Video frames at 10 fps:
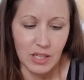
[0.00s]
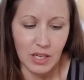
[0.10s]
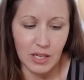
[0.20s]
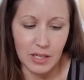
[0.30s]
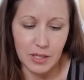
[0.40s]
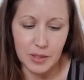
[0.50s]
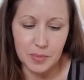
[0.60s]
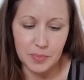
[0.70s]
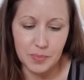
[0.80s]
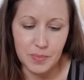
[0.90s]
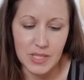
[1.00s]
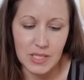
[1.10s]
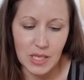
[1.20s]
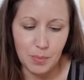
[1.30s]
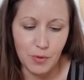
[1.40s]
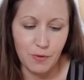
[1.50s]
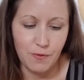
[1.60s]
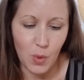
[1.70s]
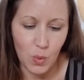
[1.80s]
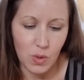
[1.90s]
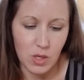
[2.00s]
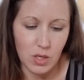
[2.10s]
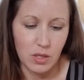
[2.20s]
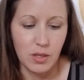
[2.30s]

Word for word: Um, step four,